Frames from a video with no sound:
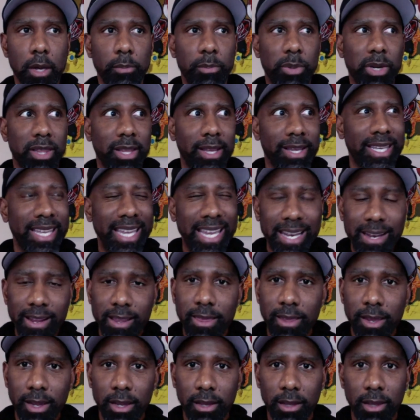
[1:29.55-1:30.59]
But like
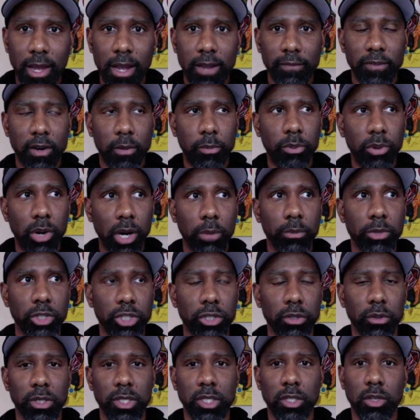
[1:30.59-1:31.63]
anything in life, I
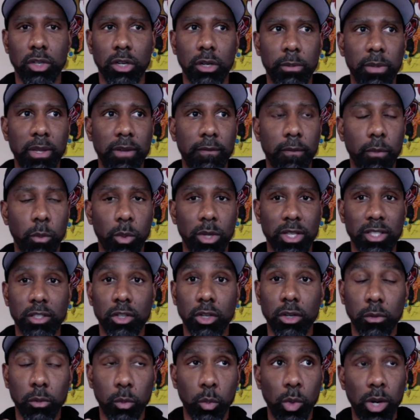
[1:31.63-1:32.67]
promise you, it's going to be
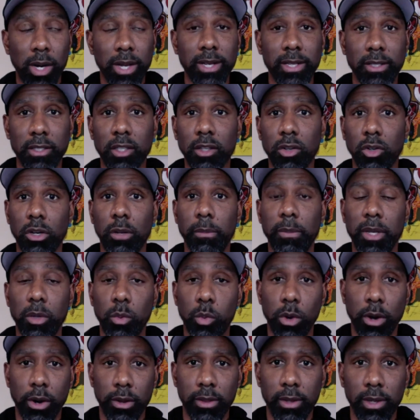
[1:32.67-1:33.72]

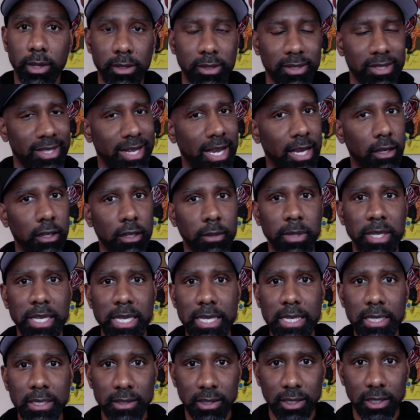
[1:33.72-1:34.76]
worth it. It's not going to
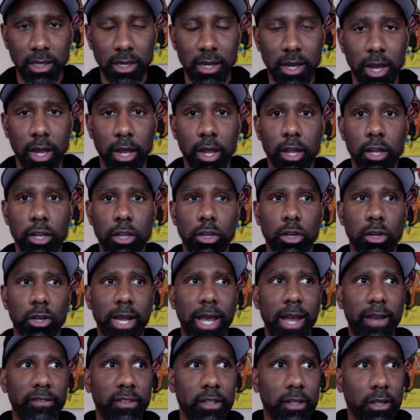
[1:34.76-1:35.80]
be easy. You're going
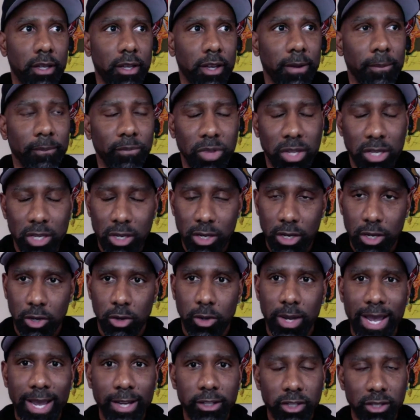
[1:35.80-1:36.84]
to have to, you
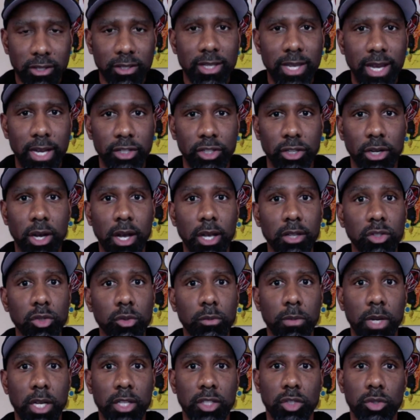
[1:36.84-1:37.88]
know, exercise your
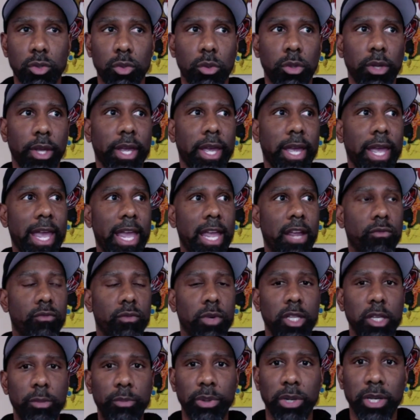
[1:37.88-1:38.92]
hustle muscle and
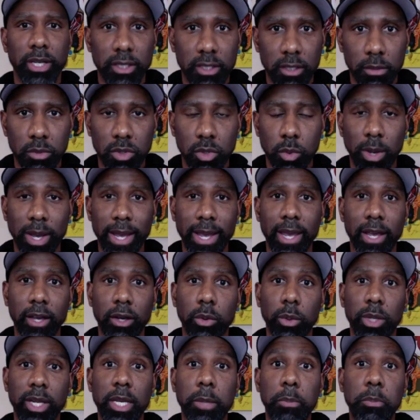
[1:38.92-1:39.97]
really put in some sweat
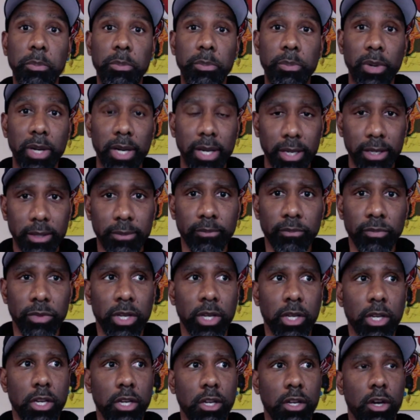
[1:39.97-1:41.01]
equity. But,
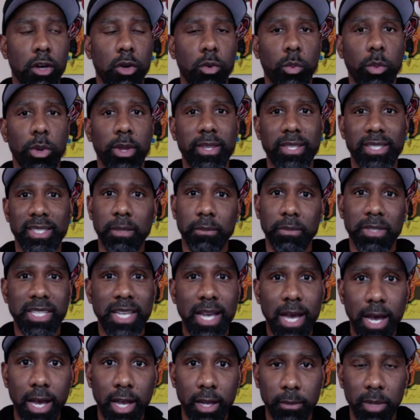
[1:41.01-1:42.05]
you know, with some
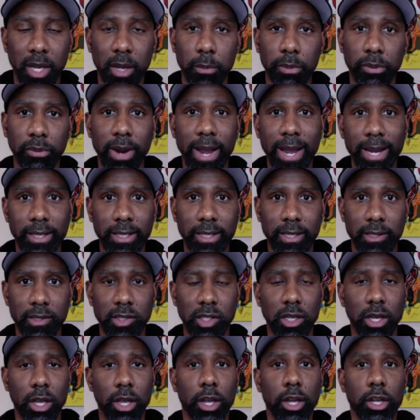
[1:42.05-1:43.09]
time and
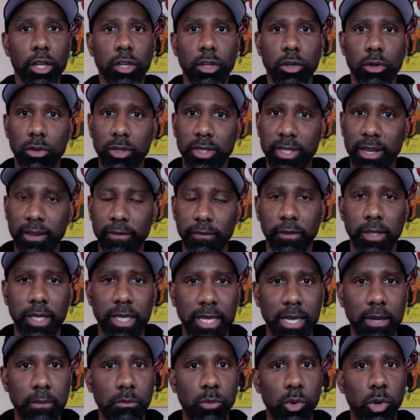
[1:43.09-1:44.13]
practice, you'll definitely
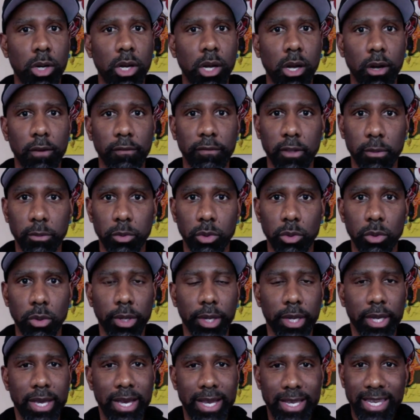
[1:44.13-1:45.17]
get more comfortable.
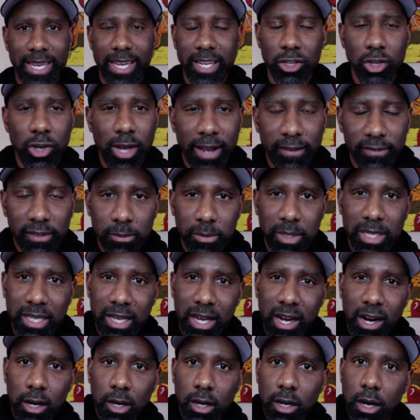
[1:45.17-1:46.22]
Again, you have to
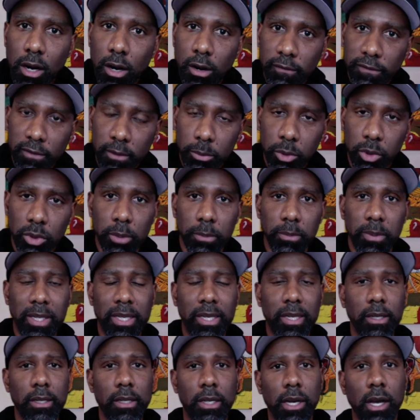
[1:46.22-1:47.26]
be uncomfortable to
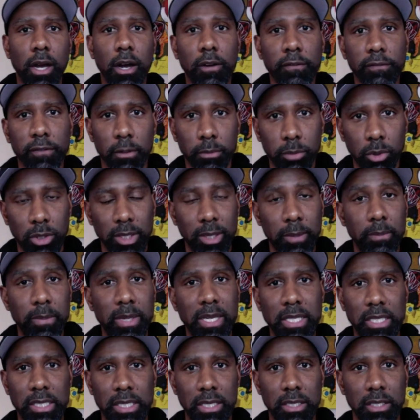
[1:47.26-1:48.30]
be comfortable in
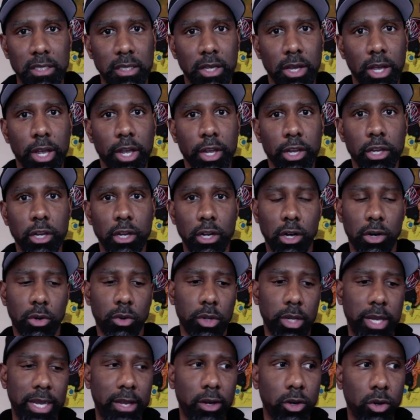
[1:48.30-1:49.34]
business. You
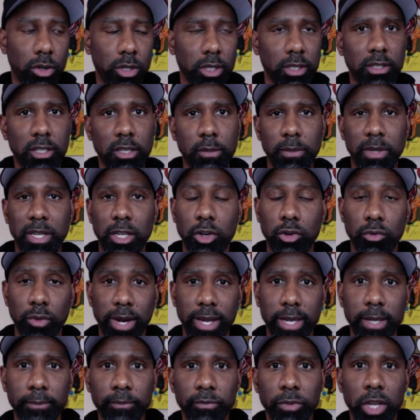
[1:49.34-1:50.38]
know, in order to be
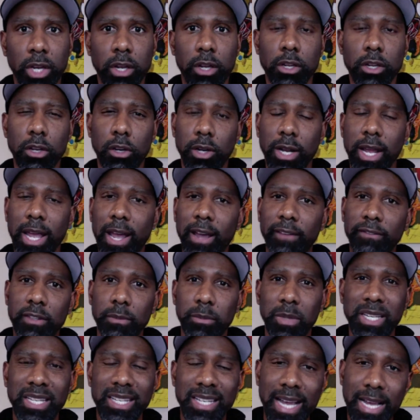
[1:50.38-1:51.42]
great, you're going to have
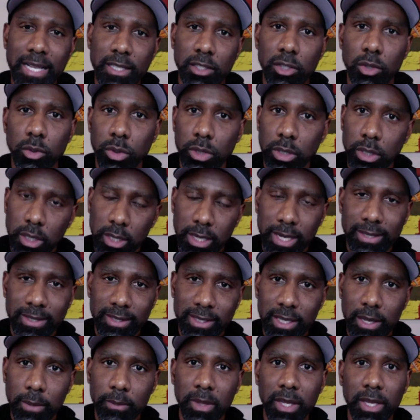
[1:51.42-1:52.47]
to be not so good at
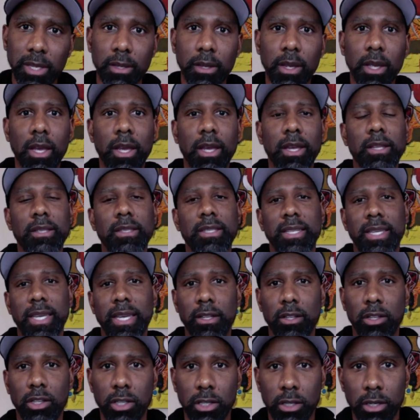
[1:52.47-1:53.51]
something to
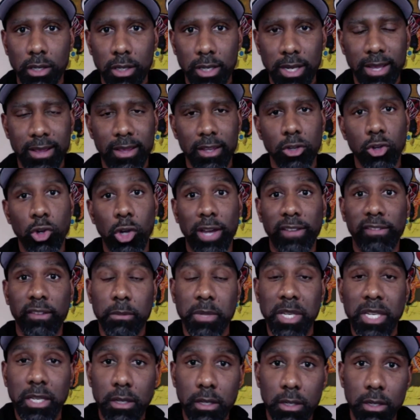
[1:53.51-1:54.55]
get good. And then you have to
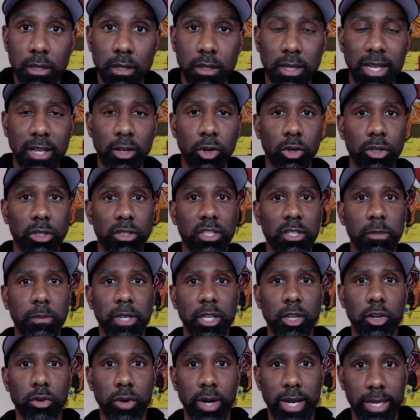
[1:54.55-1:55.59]
be good in order to
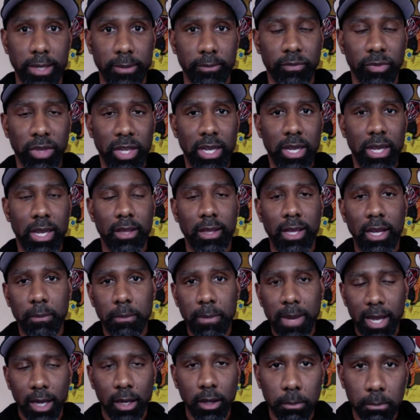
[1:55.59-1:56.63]
be great. And like
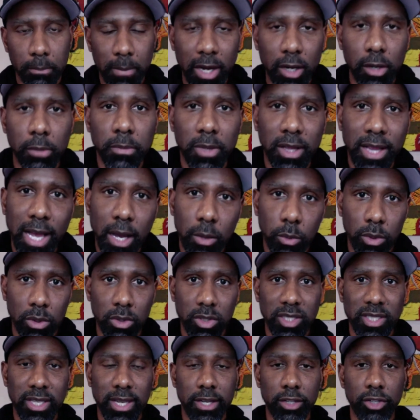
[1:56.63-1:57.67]
Malcolm Gladwell
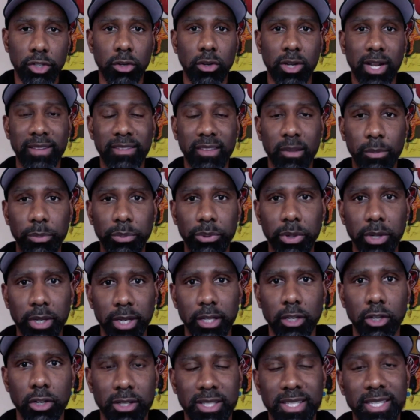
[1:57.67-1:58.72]
says, you're going to have to put
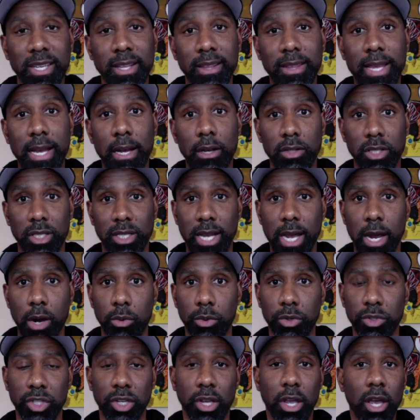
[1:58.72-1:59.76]
in your 10,000
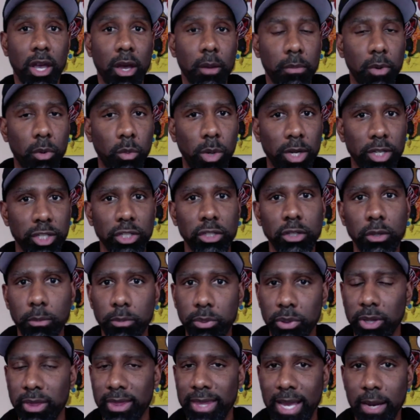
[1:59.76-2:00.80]
hours. But once you
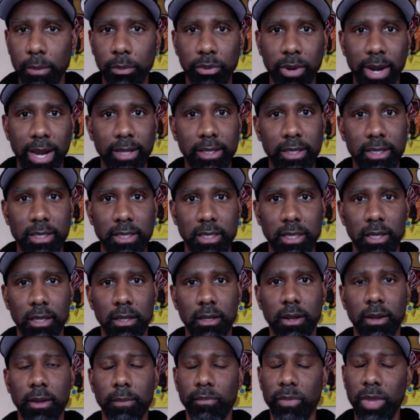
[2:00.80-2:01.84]
put that practice
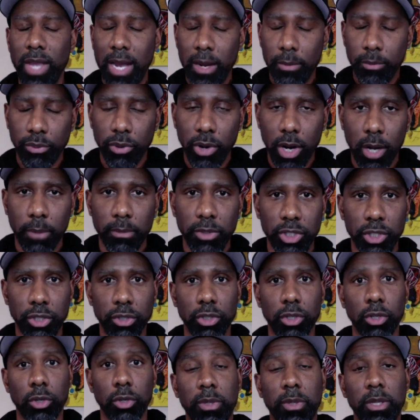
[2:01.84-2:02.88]
in, I promise
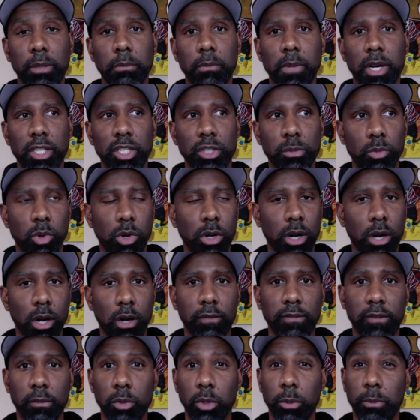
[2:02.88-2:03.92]
you, be much more
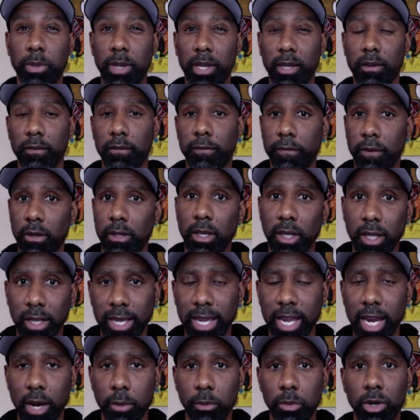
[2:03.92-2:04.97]
comfortable being in front of the
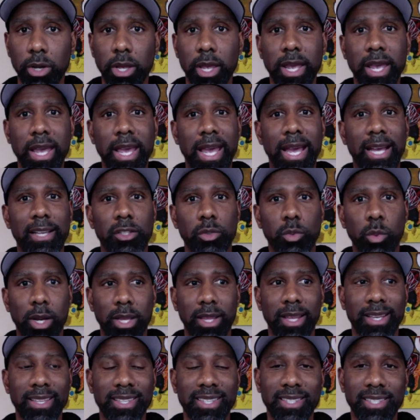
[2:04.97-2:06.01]
camera as
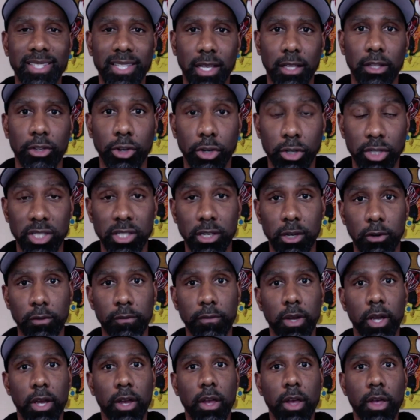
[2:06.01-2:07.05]
well as selling yourself
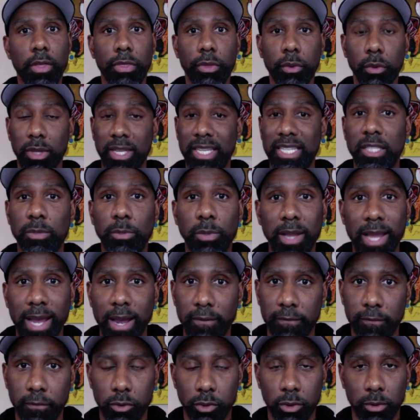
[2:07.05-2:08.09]
through these
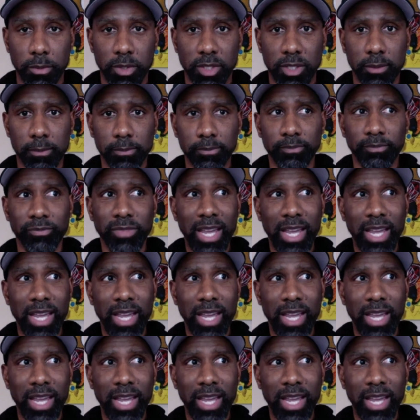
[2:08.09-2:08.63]
platforms.